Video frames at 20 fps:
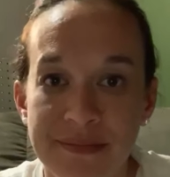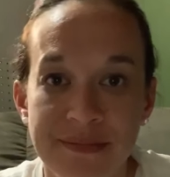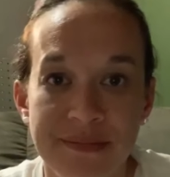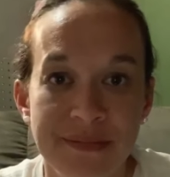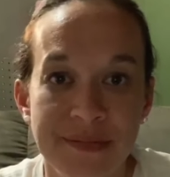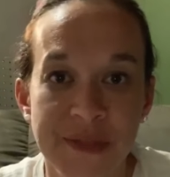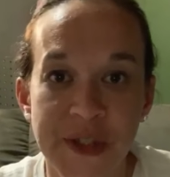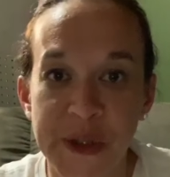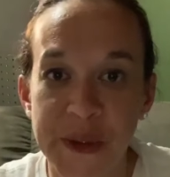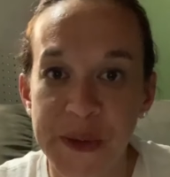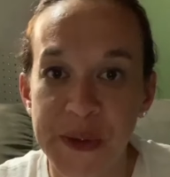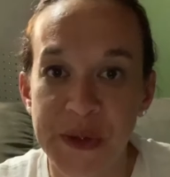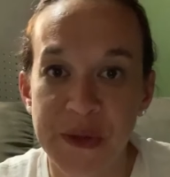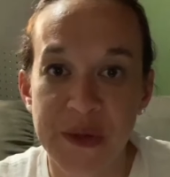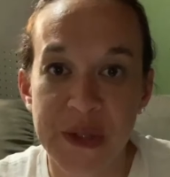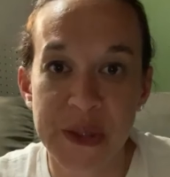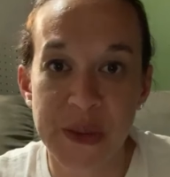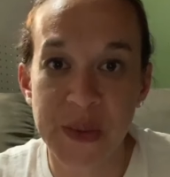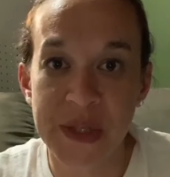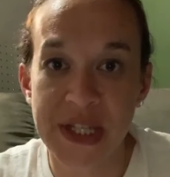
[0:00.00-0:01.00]
2 or
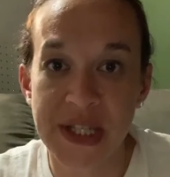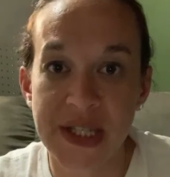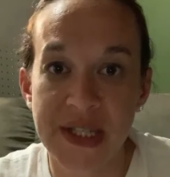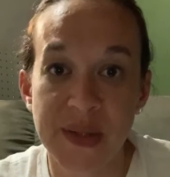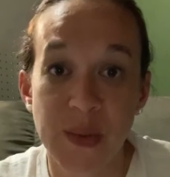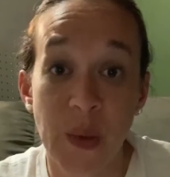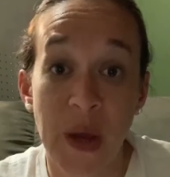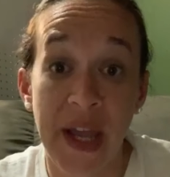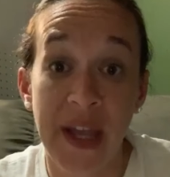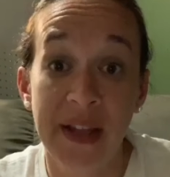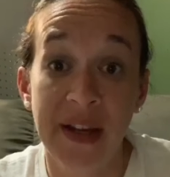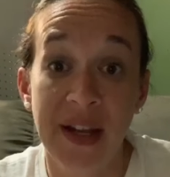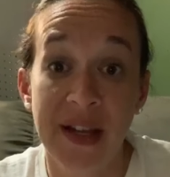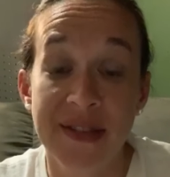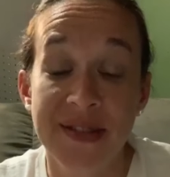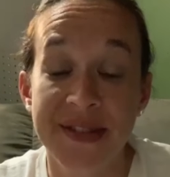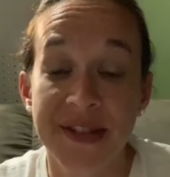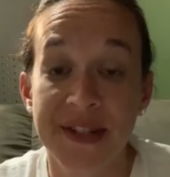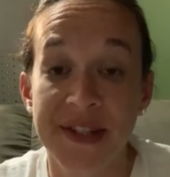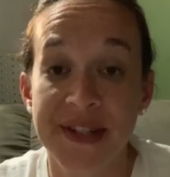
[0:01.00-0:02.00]
3 weeks, Wyatt
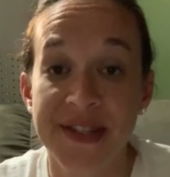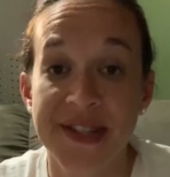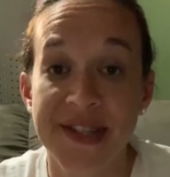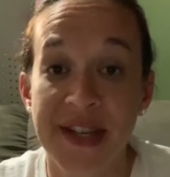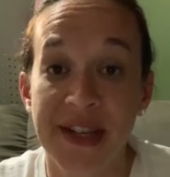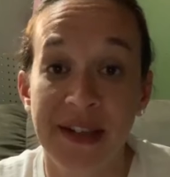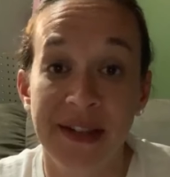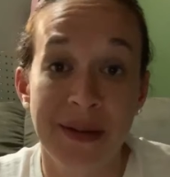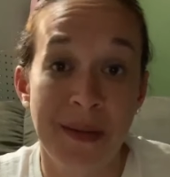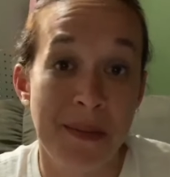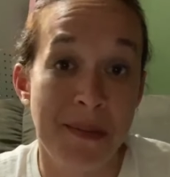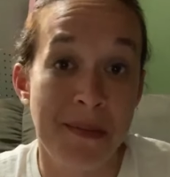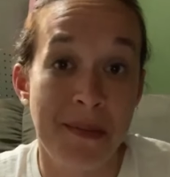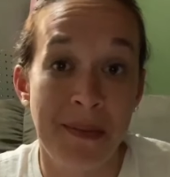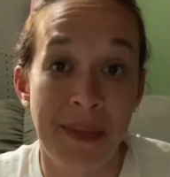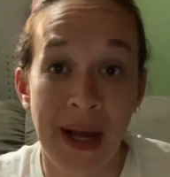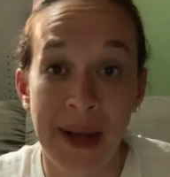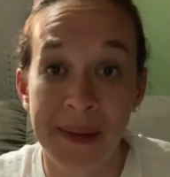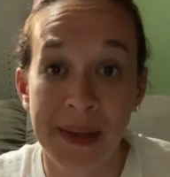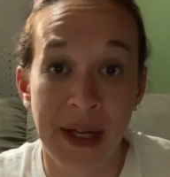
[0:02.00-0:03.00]
has started saying
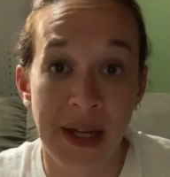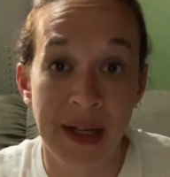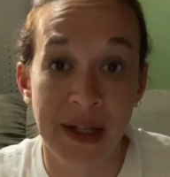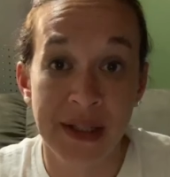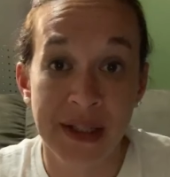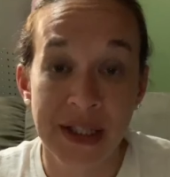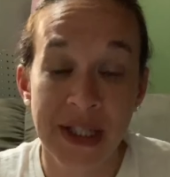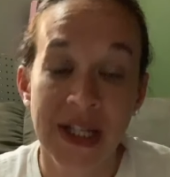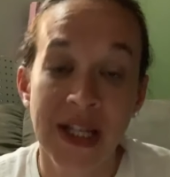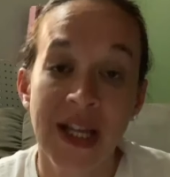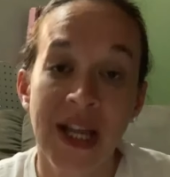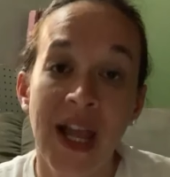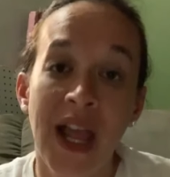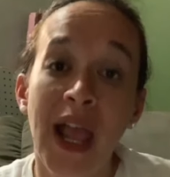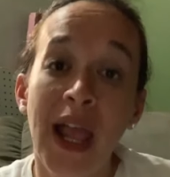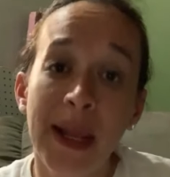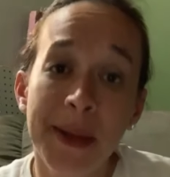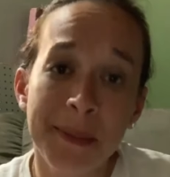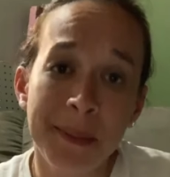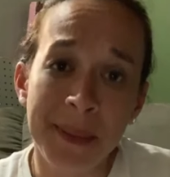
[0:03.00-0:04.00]
mama
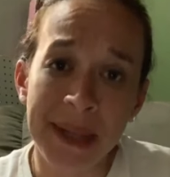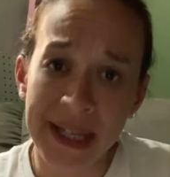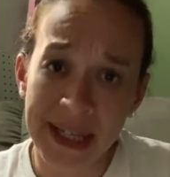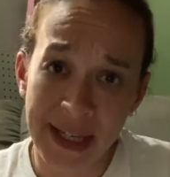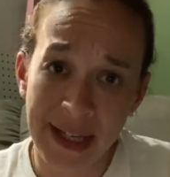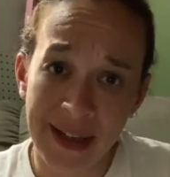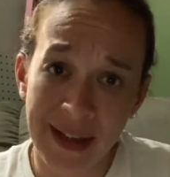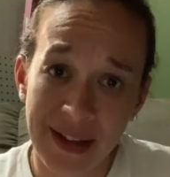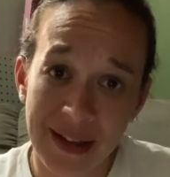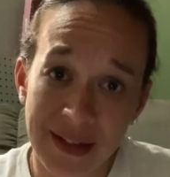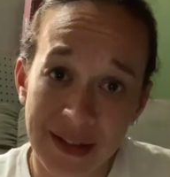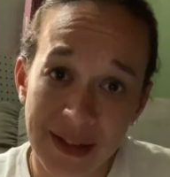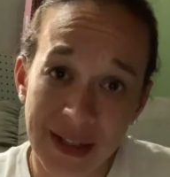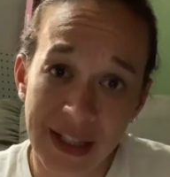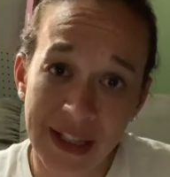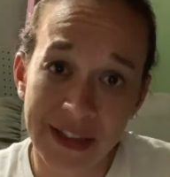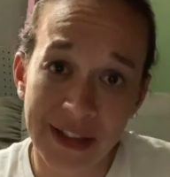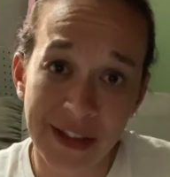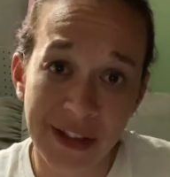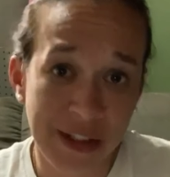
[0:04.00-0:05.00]
and meaning it
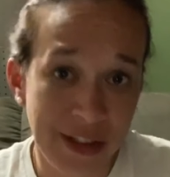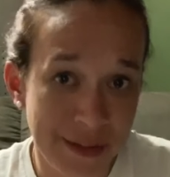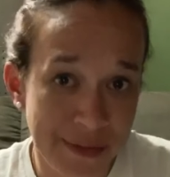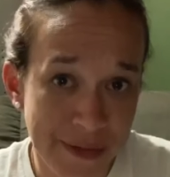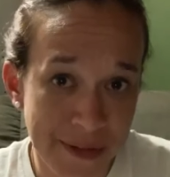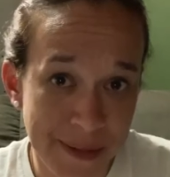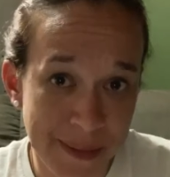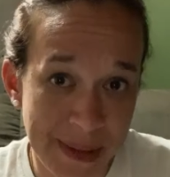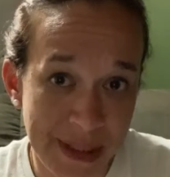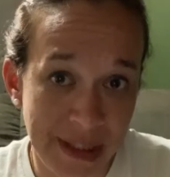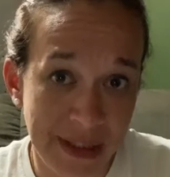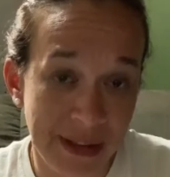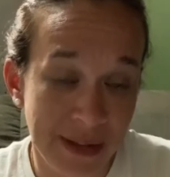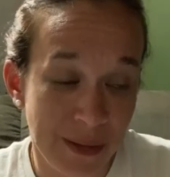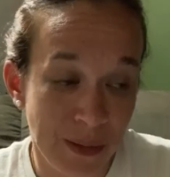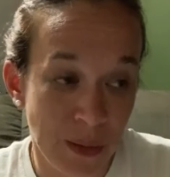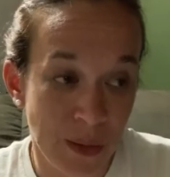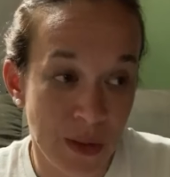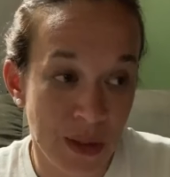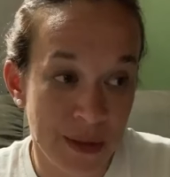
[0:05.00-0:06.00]
and looking for me
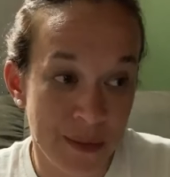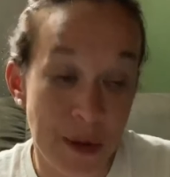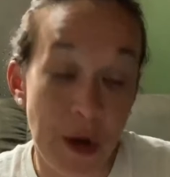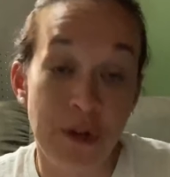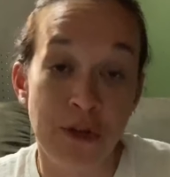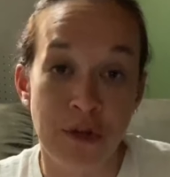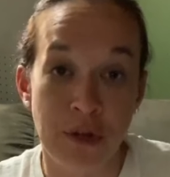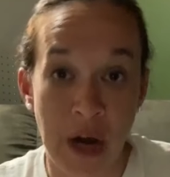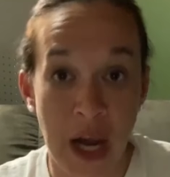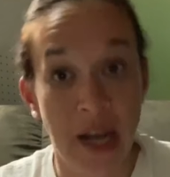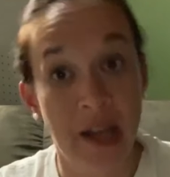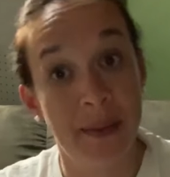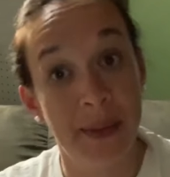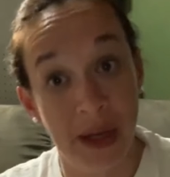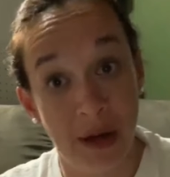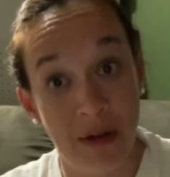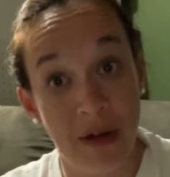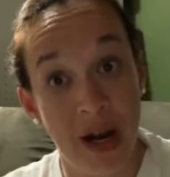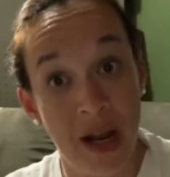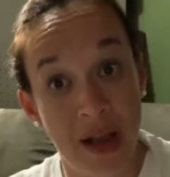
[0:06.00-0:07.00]
or dragging
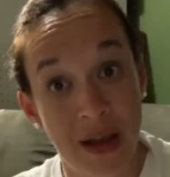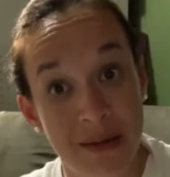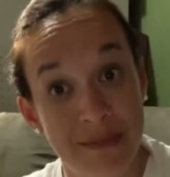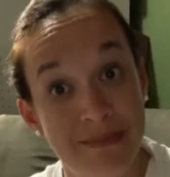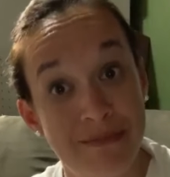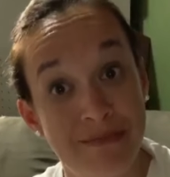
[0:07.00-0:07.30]
me around.